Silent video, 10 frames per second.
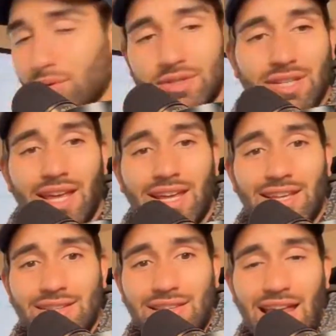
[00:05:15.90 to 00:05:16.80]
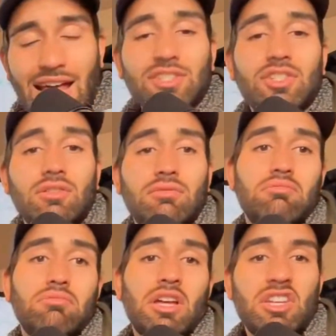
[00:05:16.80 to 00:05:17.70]
say that has
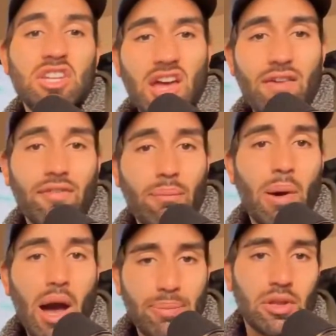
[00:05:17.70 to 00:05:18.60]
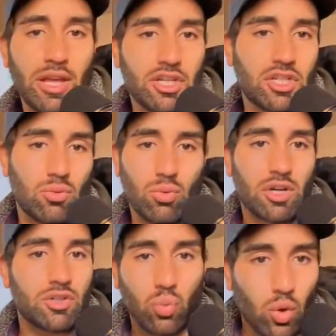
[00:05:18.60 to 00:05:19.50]
enough of a population where
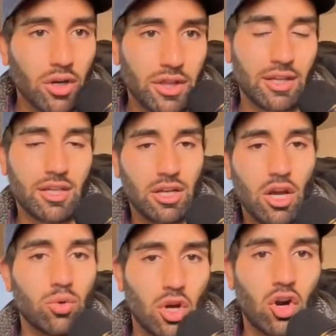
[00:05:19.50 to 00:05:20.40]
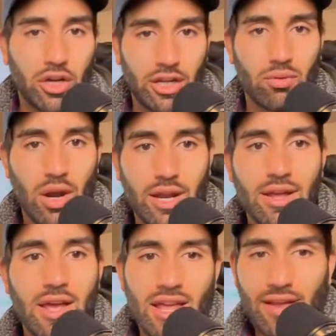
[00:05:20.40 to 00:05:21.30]
it's worth it to go target, right?
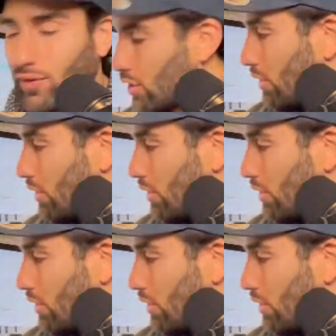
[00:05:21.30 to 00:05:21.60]
If you're in the